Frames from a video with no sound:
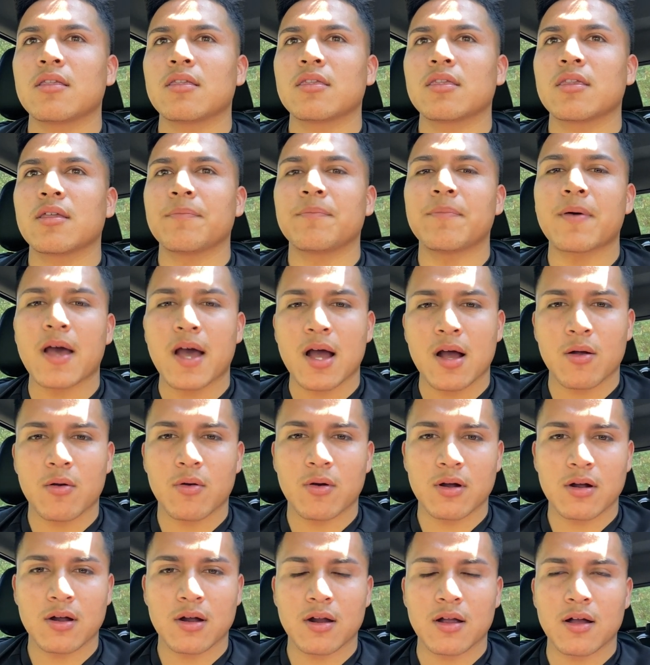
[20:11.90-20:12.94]
the
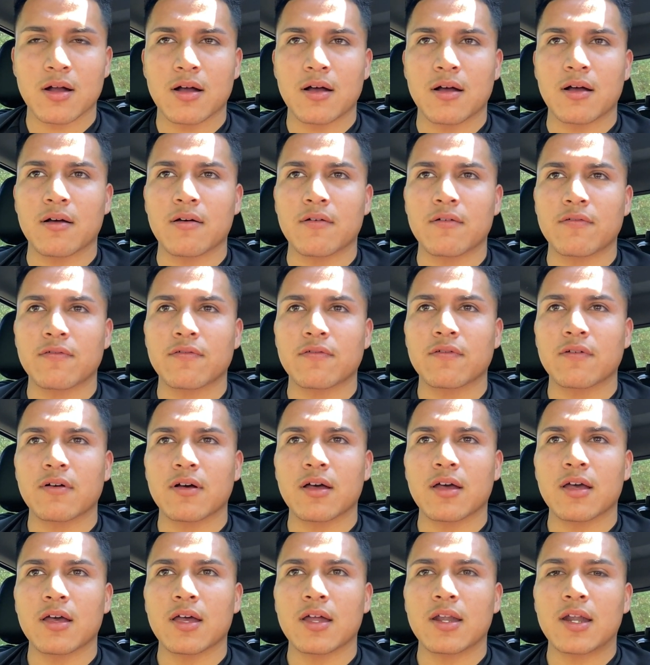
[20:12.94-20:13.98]
power of,
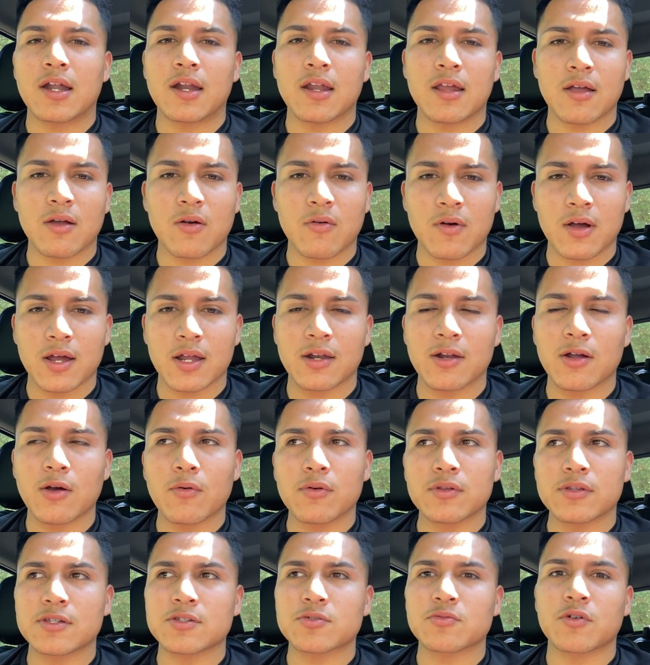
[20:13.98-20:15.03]
and I didn't quite know
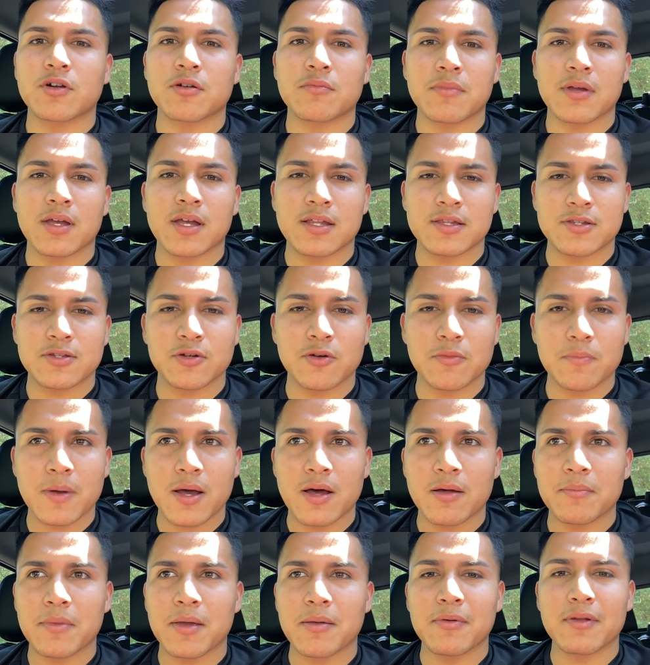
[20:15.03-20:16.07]
what this word meant until
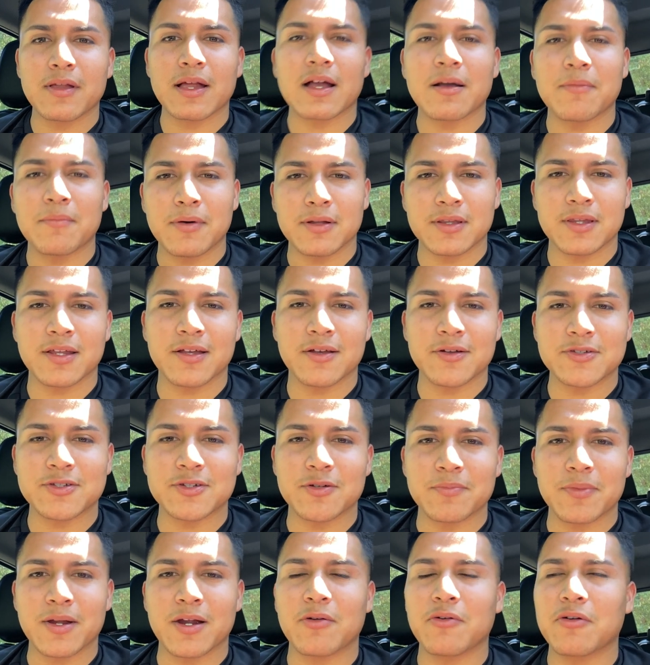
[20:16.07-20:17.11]
about maybe like a month ago, so
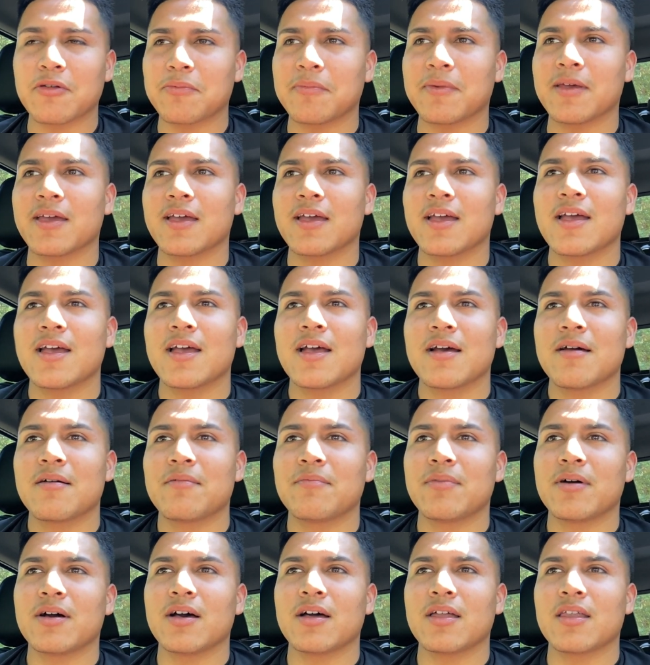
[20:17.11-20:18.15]
bear with me.
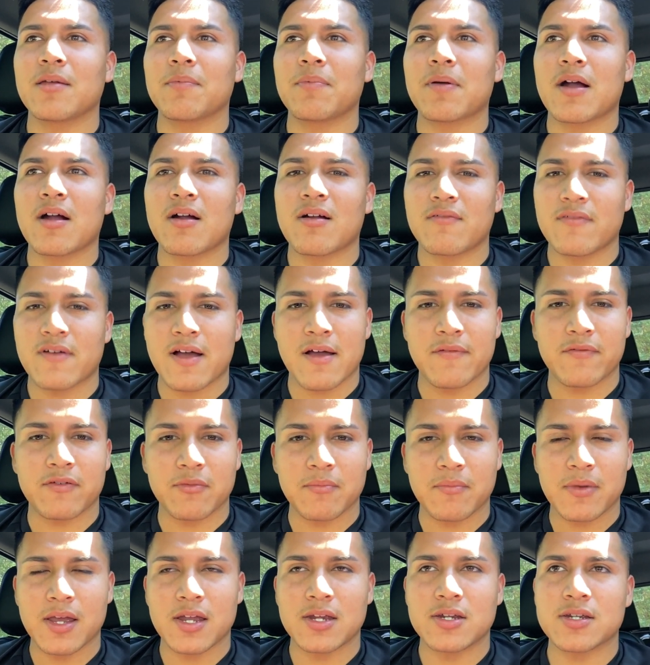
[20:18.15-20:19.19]
But the power of
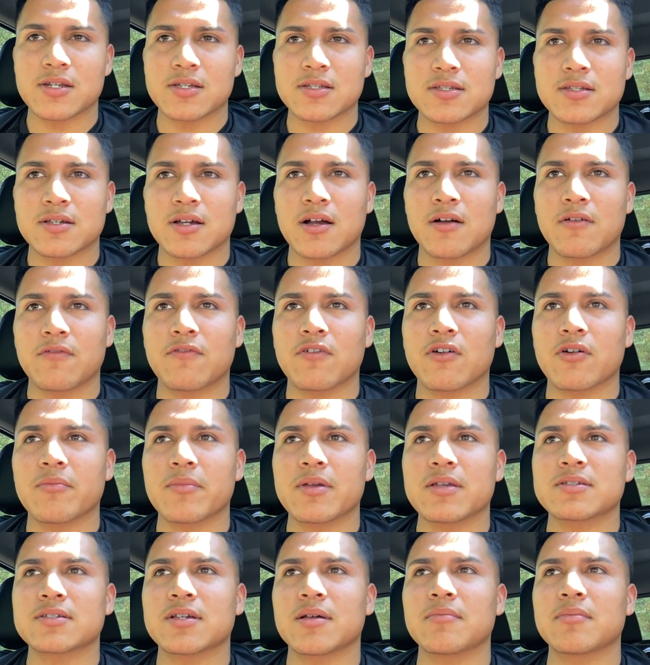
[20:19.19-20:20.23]
affirmations,
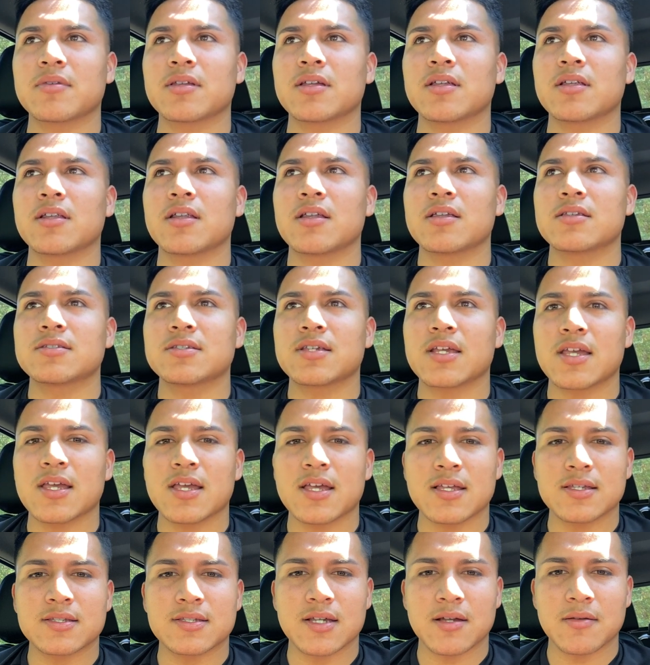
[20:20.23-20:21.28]
affirming something,
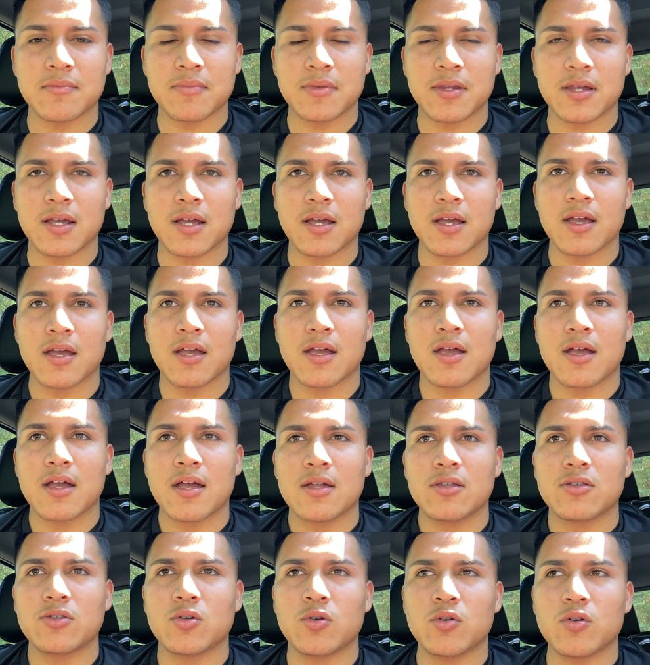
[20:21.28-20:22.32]
saying something
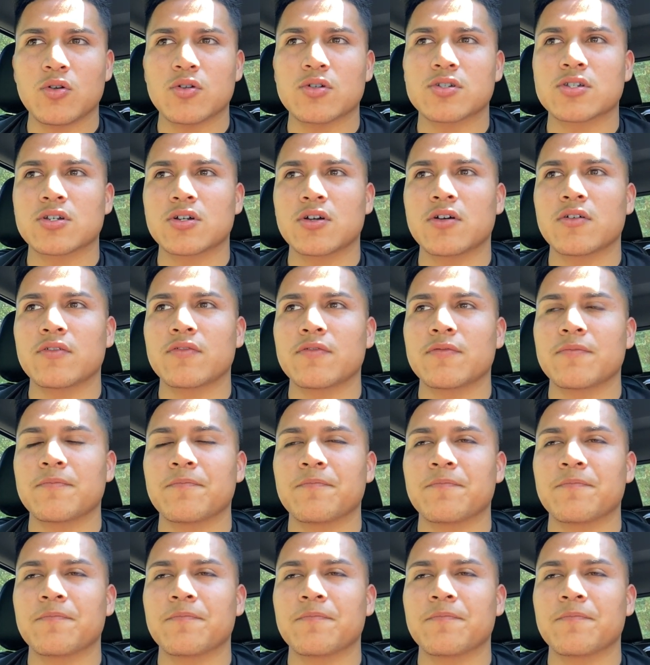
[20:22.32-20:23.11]
to yourself,